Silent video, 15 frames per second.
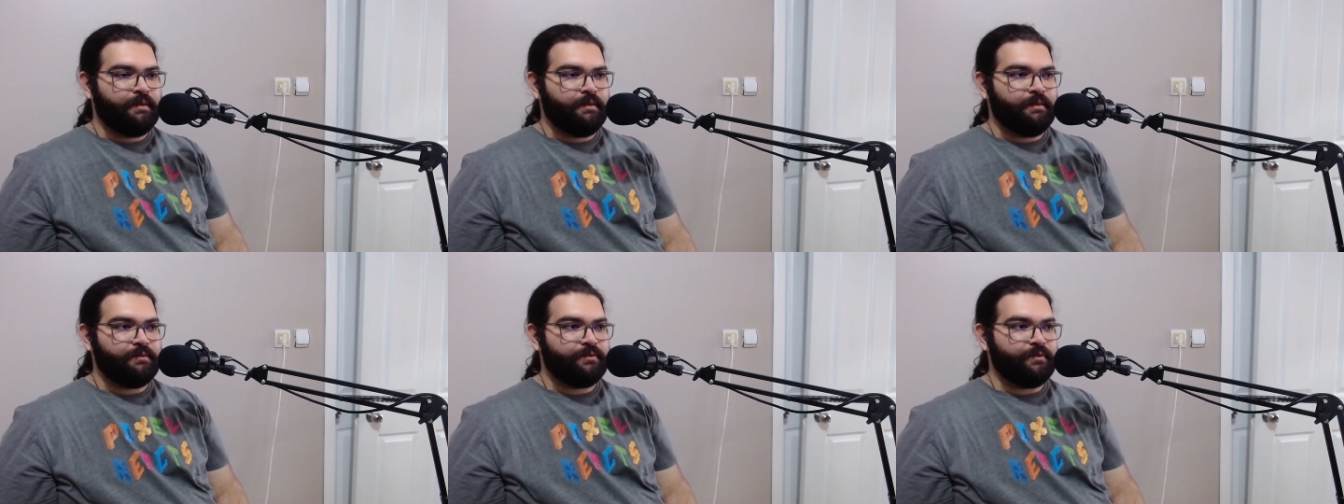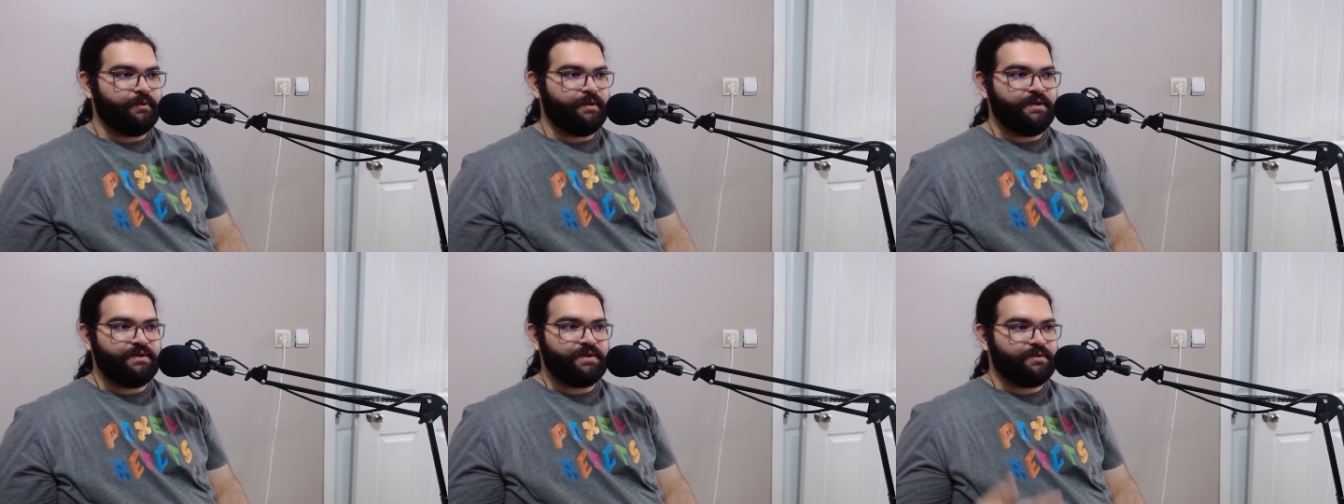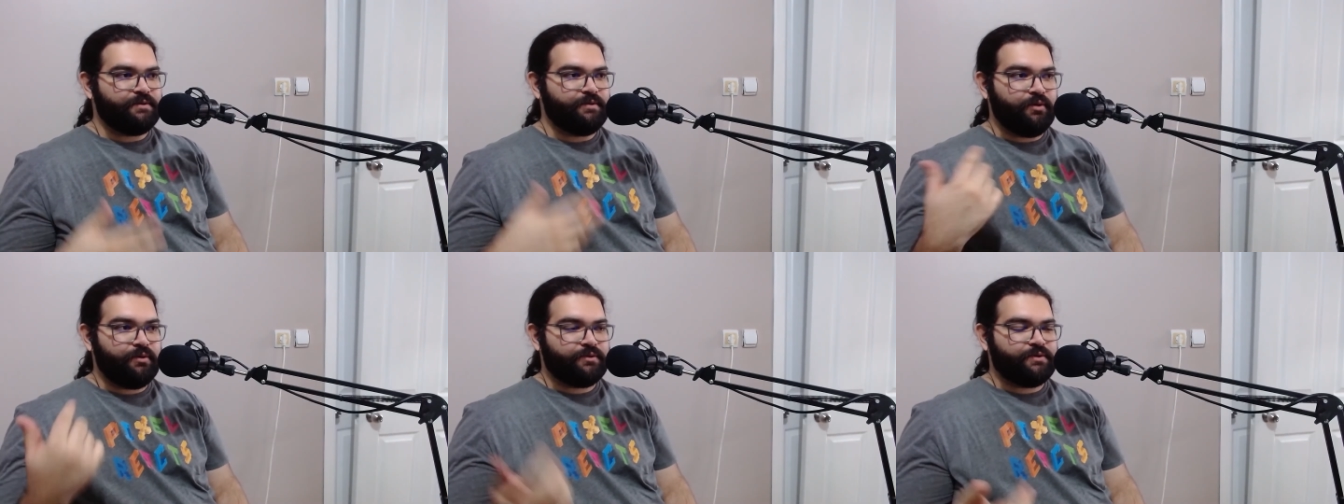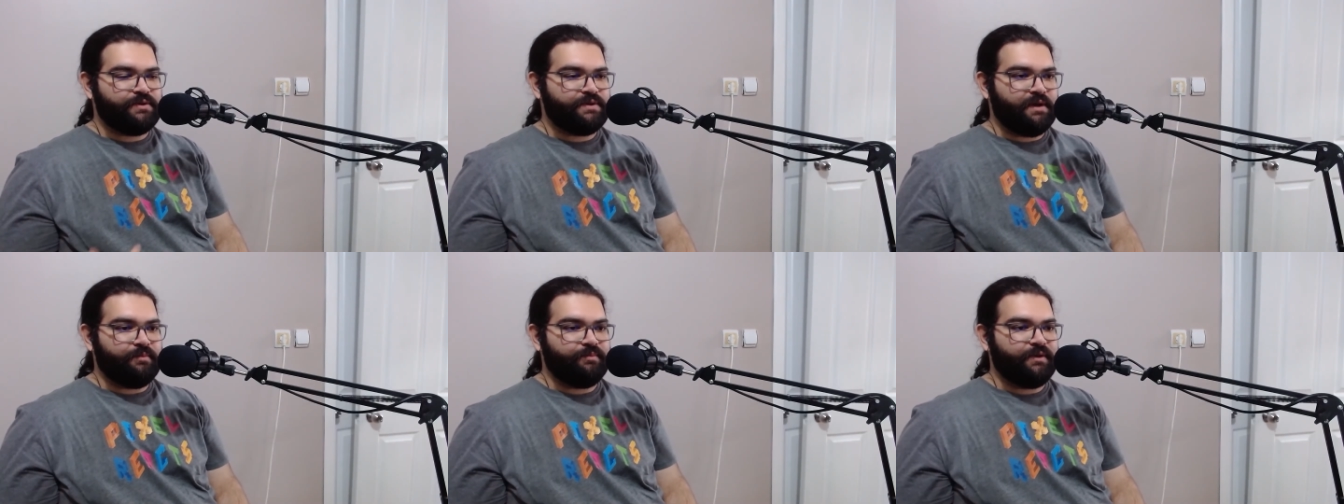So he just heard
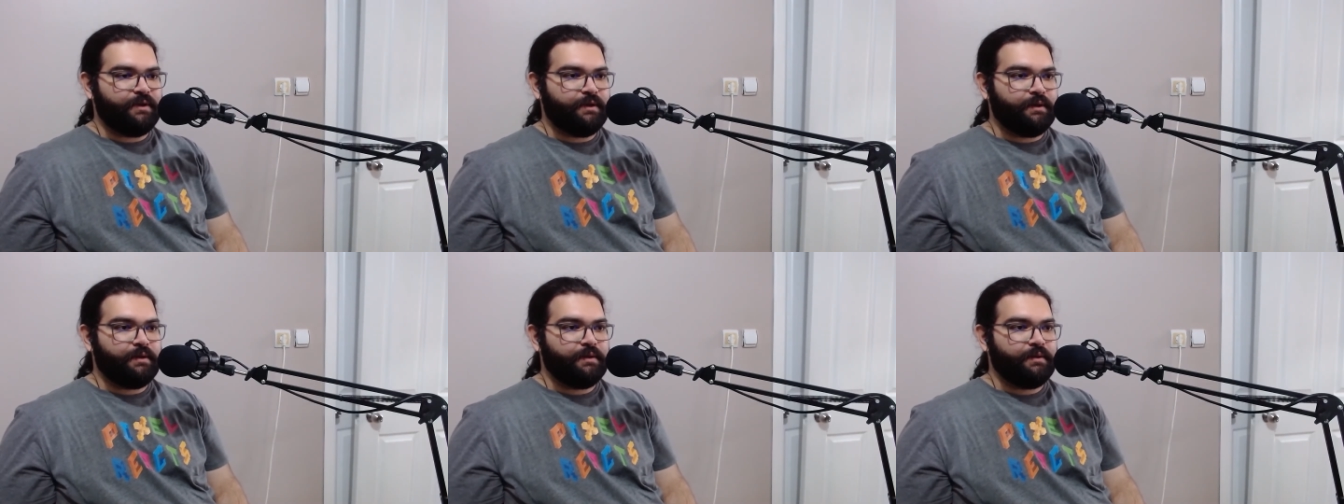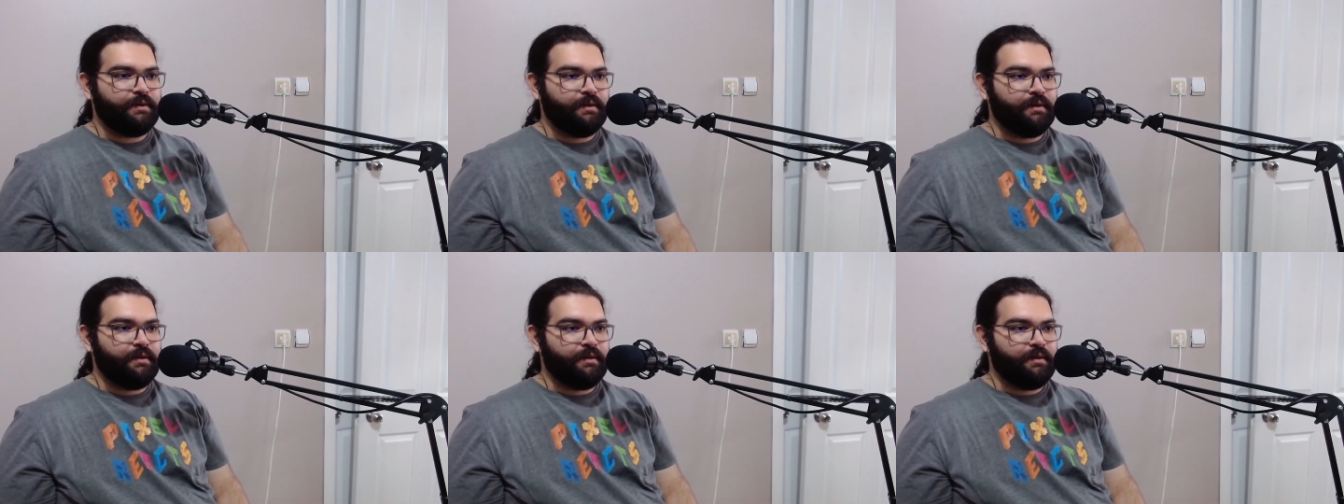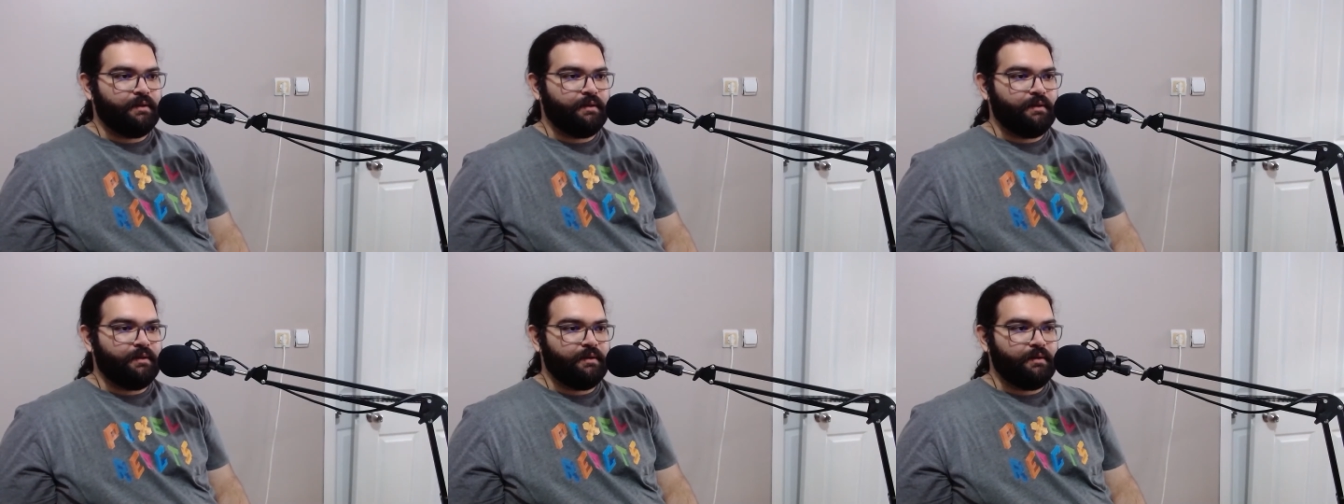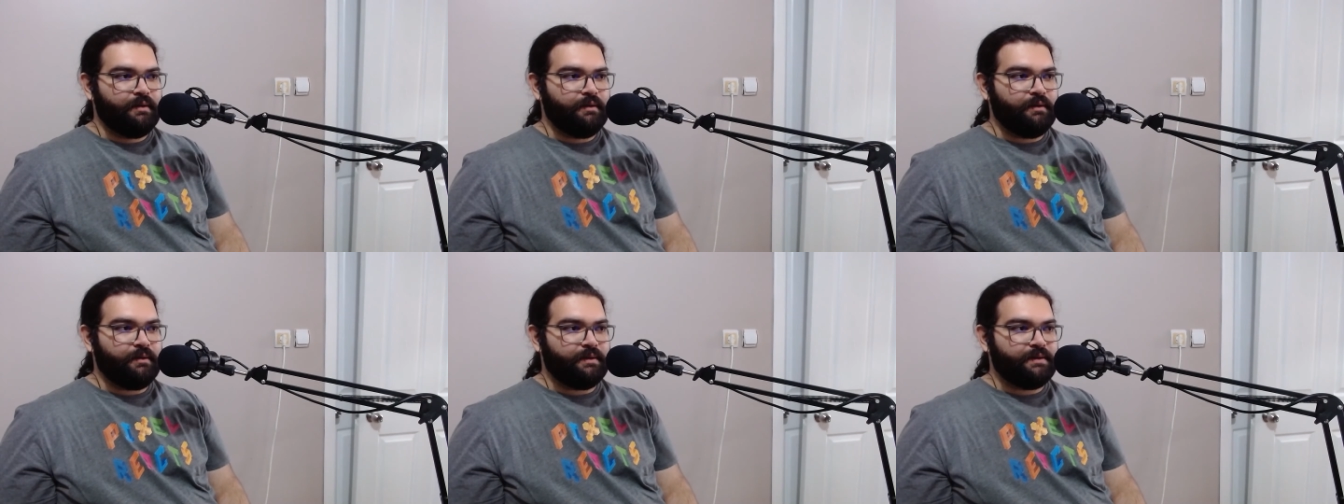something.
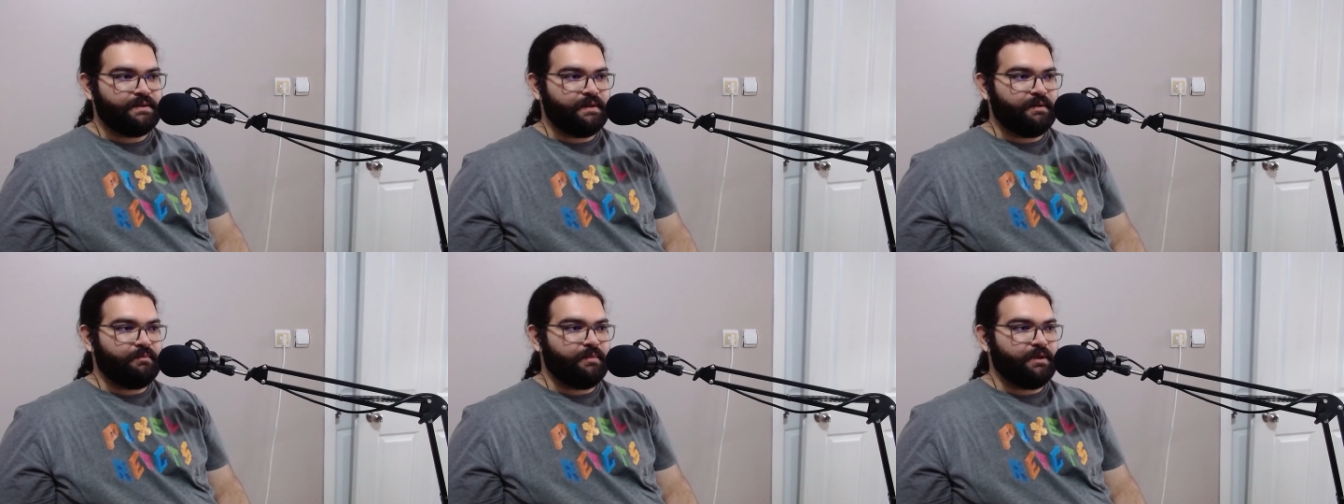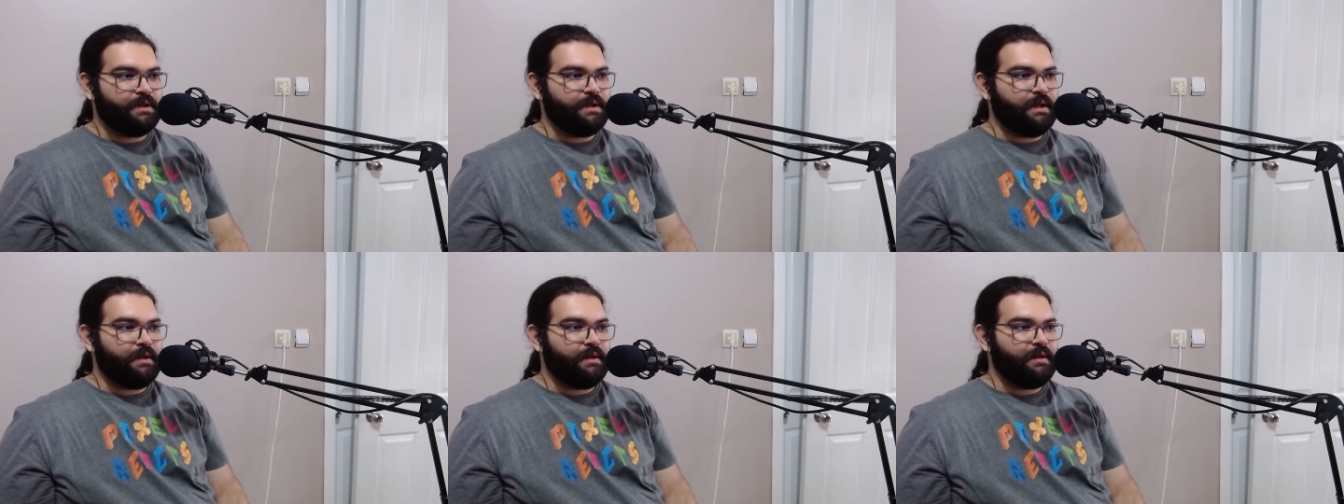Oh, he said Michael.